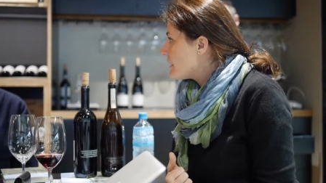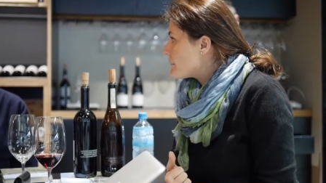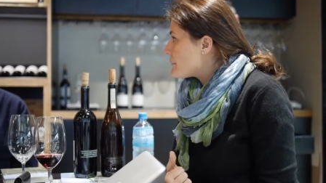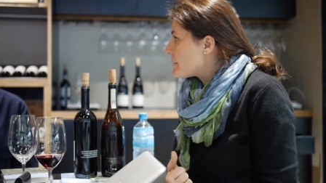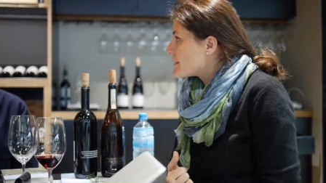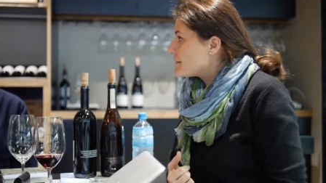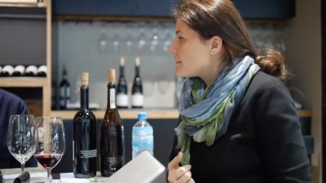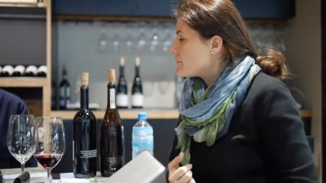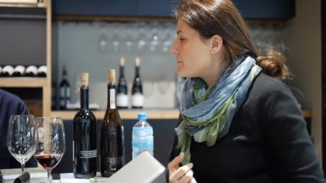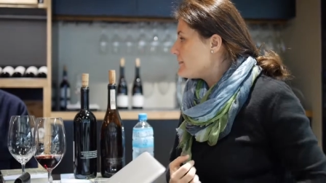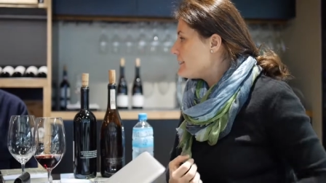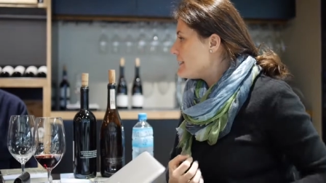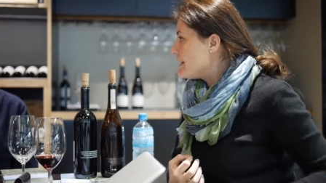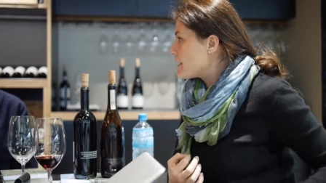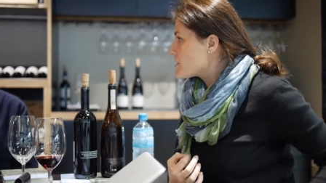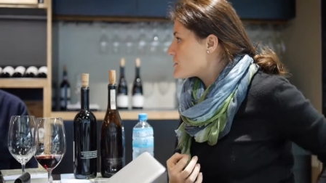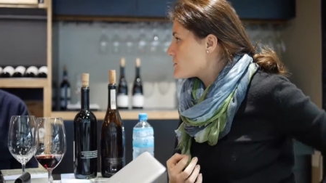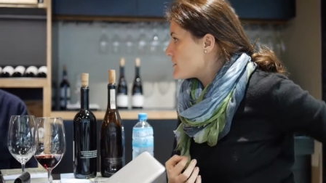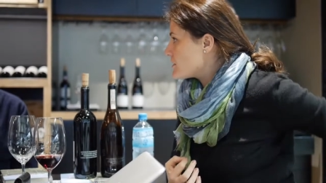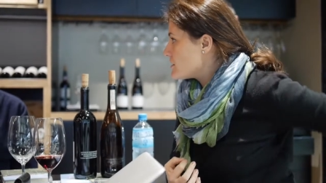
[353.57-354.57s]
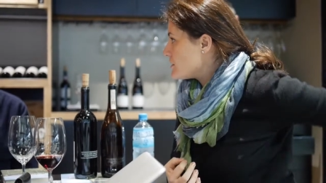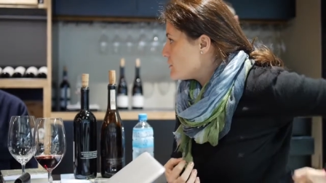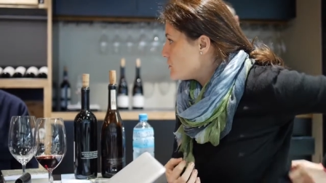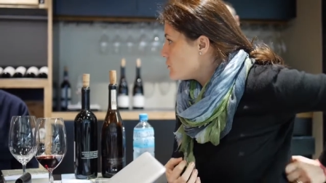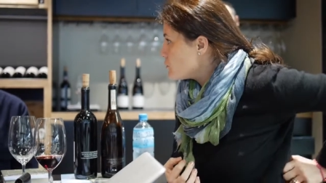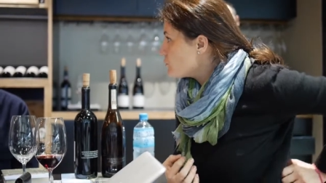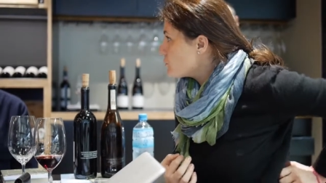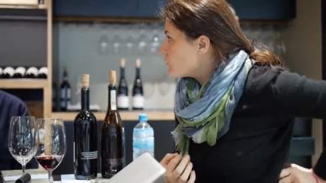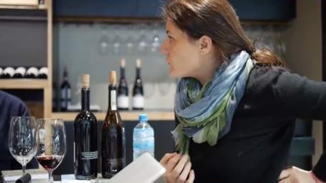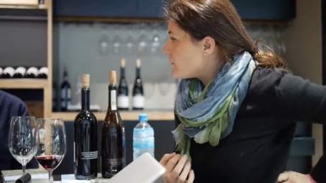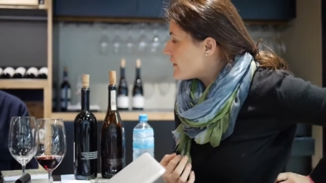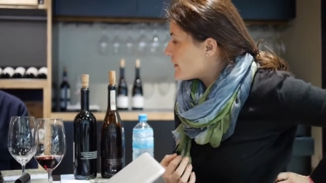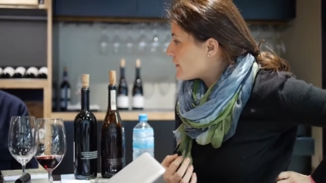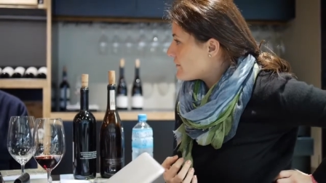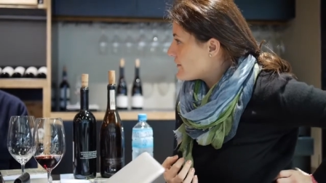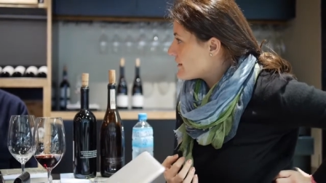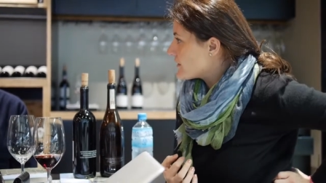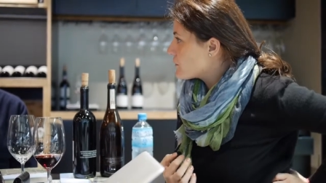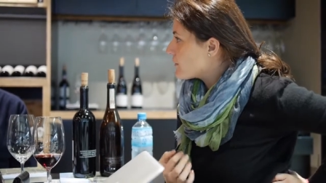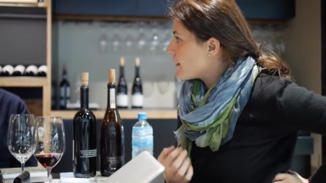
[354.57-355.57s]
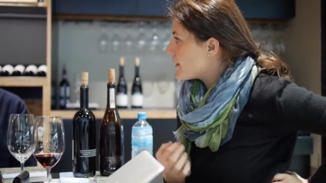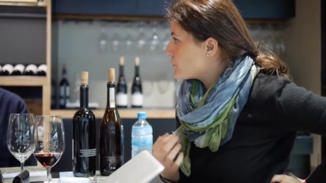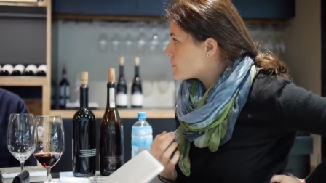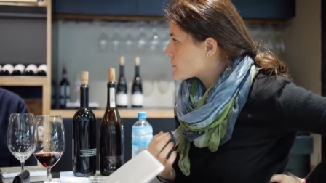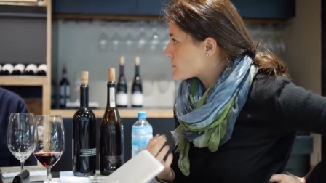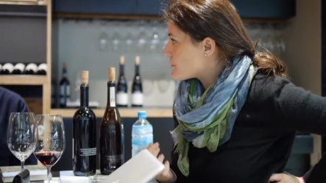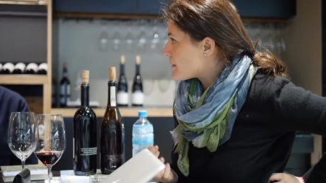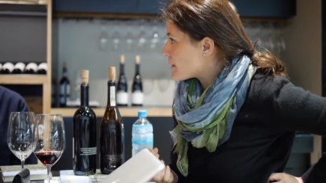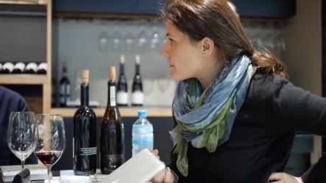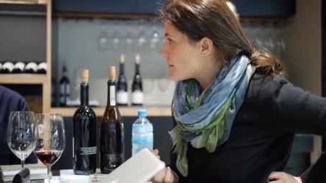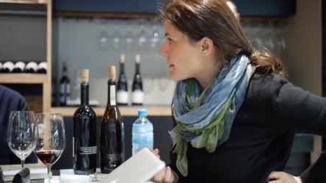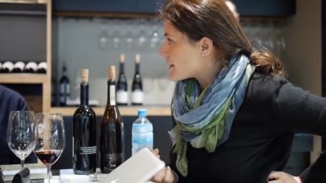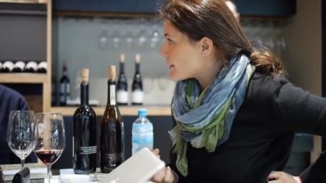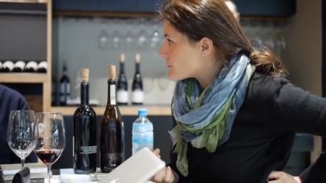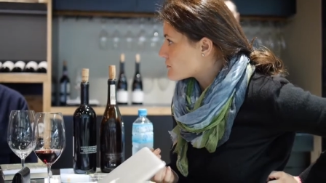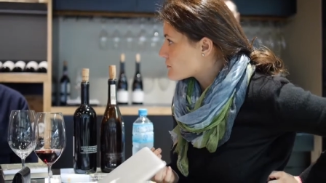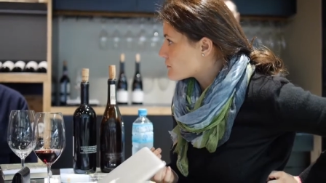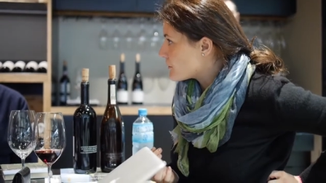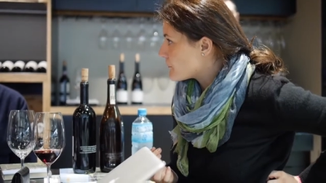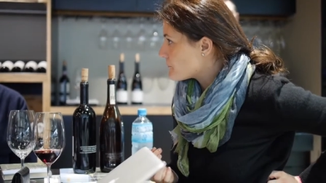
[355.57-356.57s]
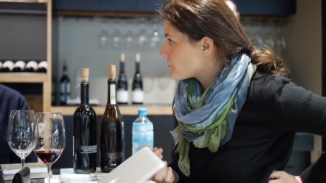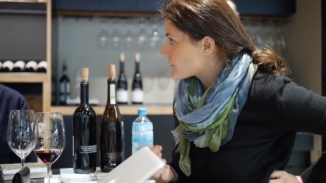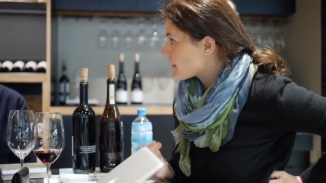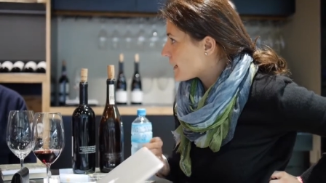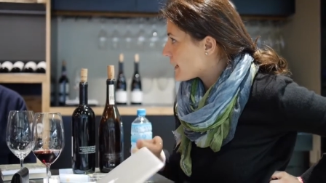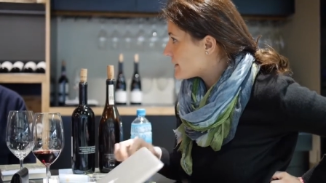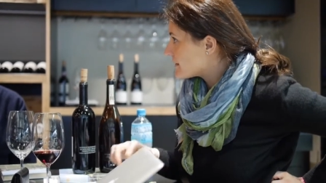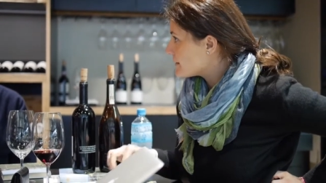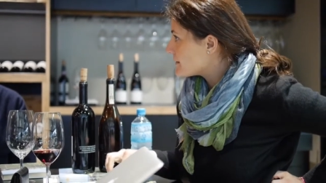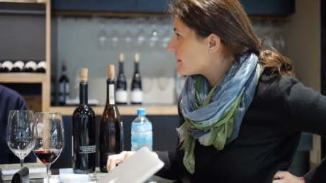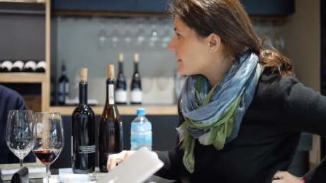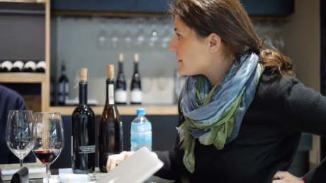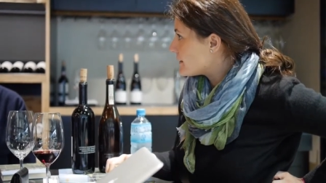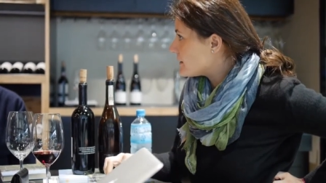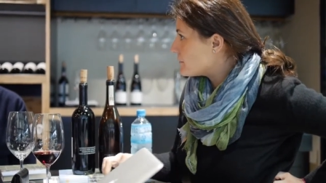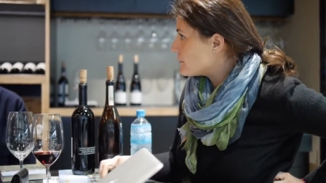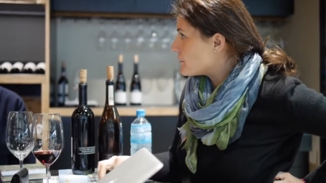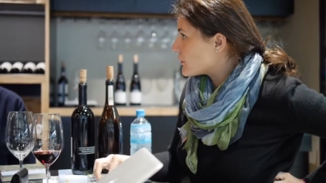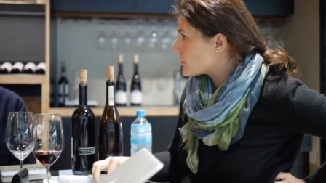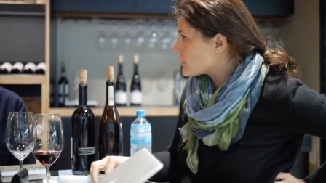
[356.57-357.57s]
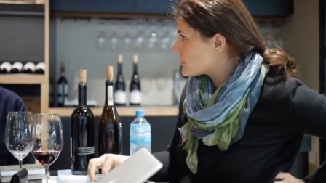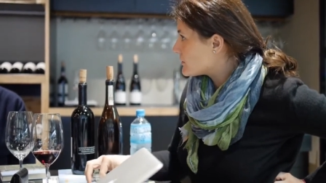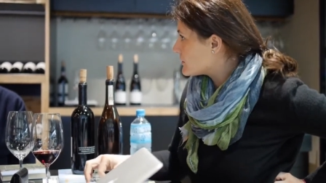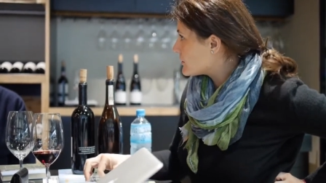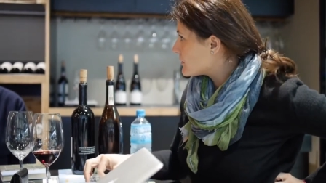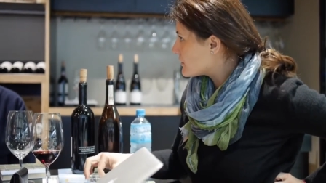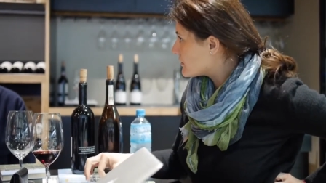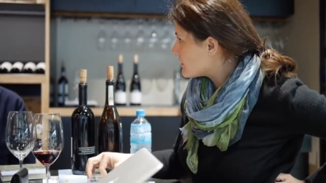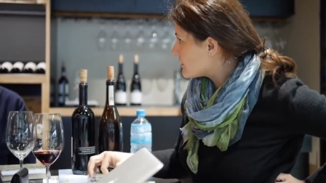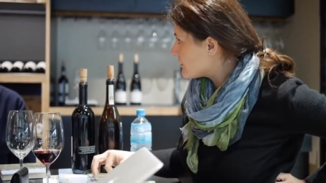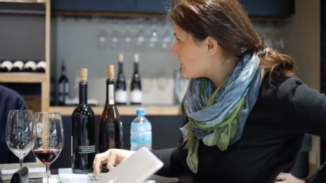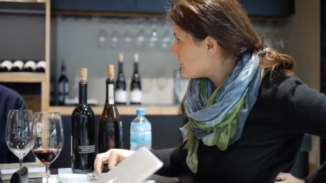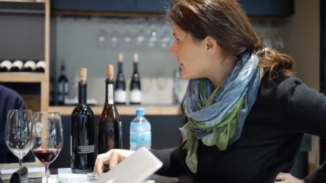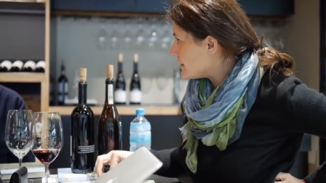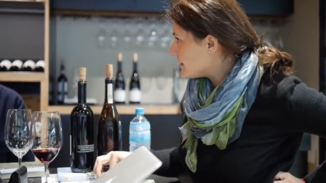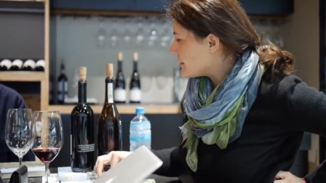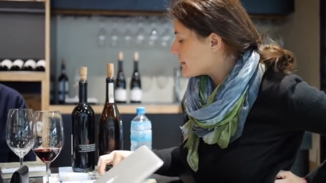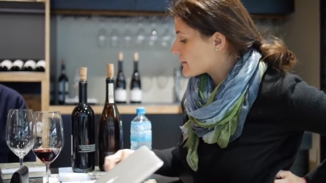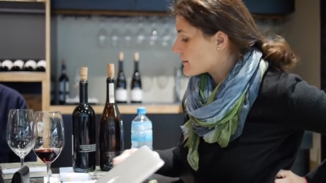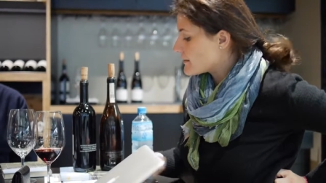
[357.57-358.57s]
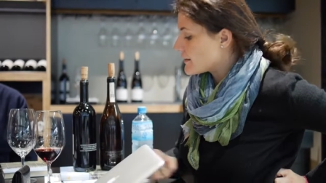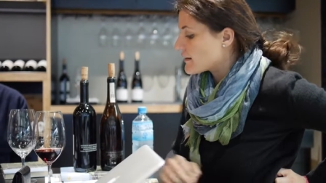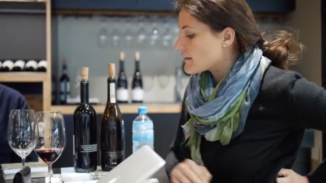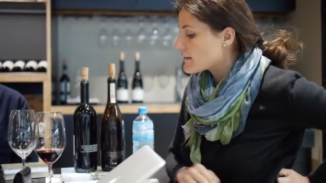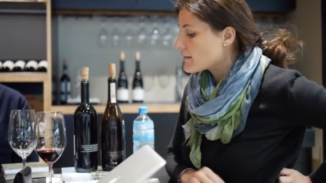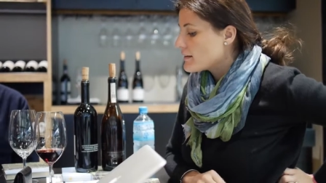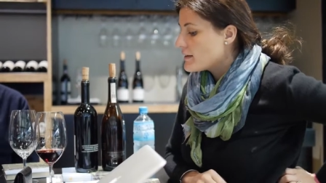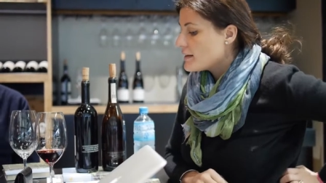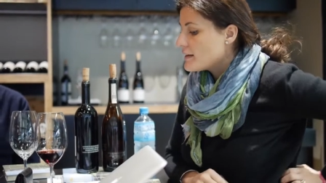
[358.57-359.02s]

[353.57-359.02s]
but the village that he knew very very well was Barbaresco, and he bought uh, vineyard there.